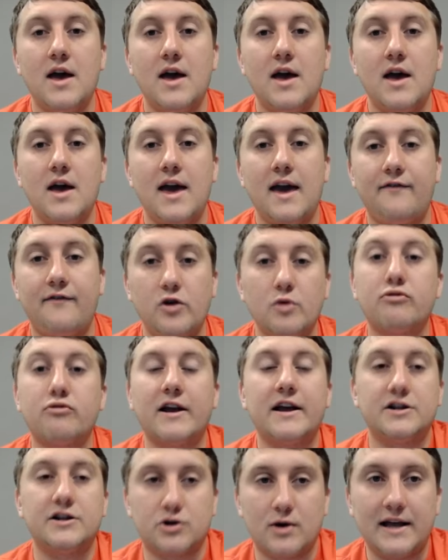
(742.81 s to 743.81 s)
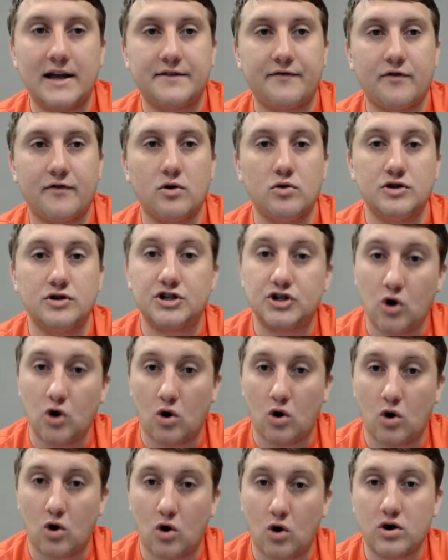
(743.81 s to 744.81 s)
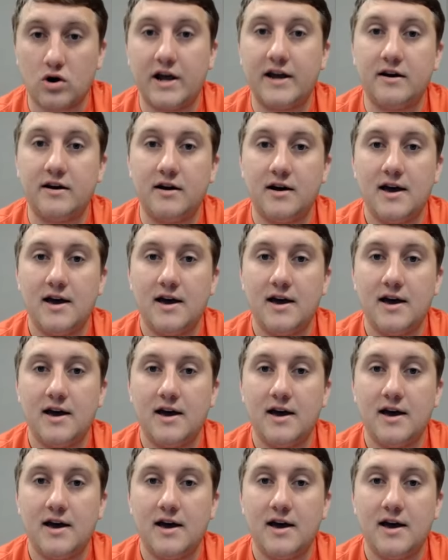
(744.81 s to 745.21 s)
If you bring in a transfer who started